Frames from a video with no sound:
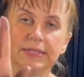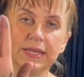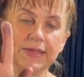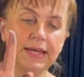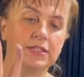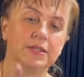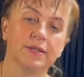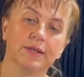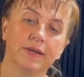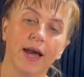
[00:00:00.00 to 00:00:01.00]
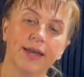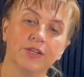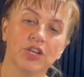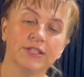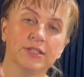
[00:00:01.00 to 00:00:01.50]
that I
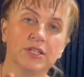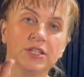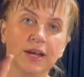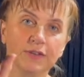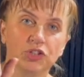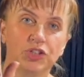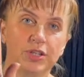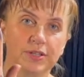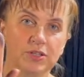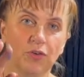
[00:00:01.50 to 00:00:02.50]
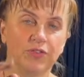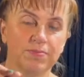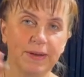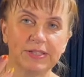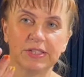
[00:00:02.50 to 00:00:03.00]
just touched soft
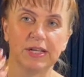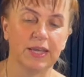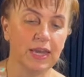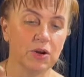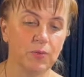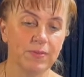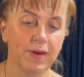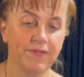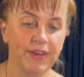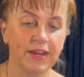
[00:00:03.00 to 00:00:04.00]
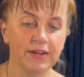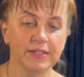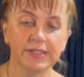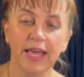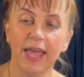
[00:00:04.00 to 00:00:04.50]
pastel here with my
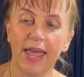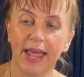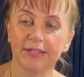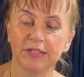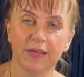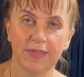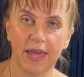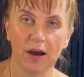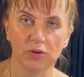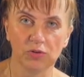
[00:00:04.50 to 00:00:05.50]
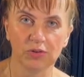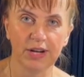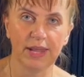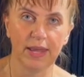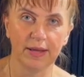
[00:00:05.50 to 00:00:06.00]
fingers and they are
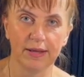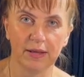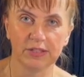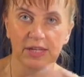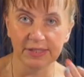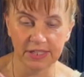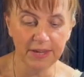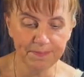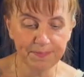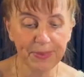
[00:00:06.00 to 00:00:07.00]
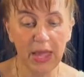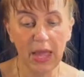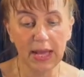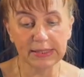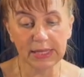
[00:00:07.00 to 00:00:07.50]
already dusty.
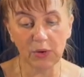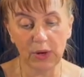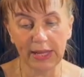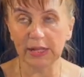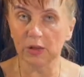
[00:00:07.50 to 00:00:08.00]
So it